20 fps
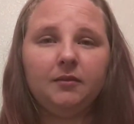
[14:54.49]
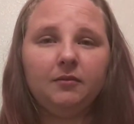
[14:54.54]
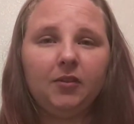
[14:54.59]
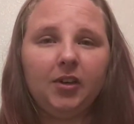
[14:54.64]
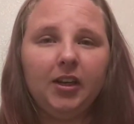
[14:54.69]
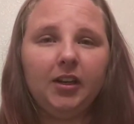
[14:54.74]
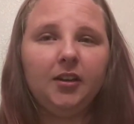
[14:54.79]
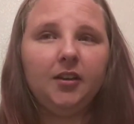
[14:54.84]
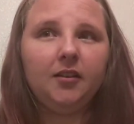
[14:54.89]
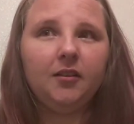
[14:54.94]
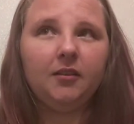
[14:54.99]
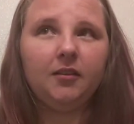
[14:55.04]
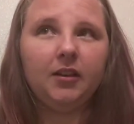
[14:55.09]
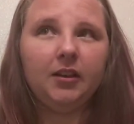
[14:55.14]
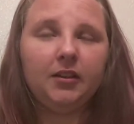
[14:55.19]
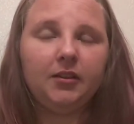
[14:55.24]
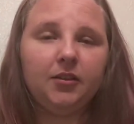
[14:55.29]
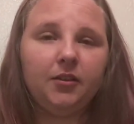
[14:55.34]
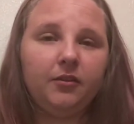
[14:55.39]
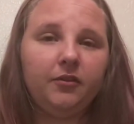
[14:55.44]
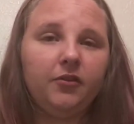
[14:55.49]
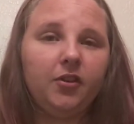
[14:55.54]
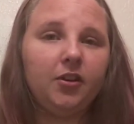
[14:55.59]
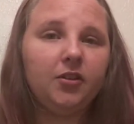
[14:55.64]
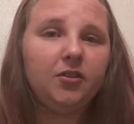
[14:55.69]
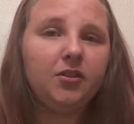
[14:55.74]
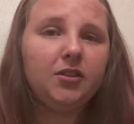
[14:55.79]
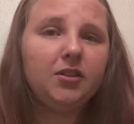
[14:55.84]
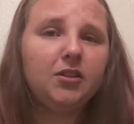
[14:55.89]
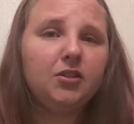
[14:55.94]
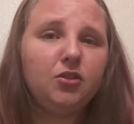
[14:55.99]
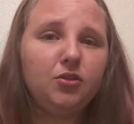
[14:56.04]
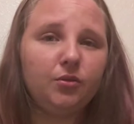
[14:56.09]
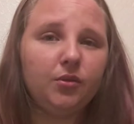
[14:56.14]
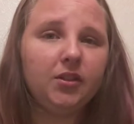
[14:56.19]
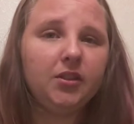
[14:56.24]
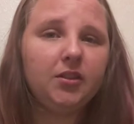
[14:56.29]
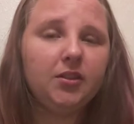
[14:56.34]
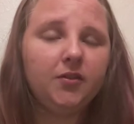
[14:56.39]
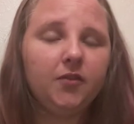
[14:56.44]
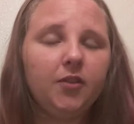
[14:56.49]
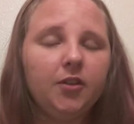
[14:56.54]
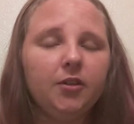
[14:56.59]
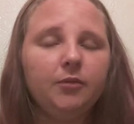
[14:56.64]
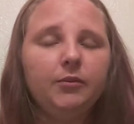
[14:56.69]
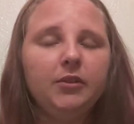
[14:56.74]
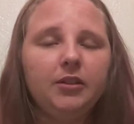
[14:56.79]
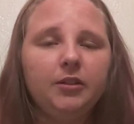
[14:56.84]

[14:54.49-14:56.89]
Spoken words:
right, like, the first choice for them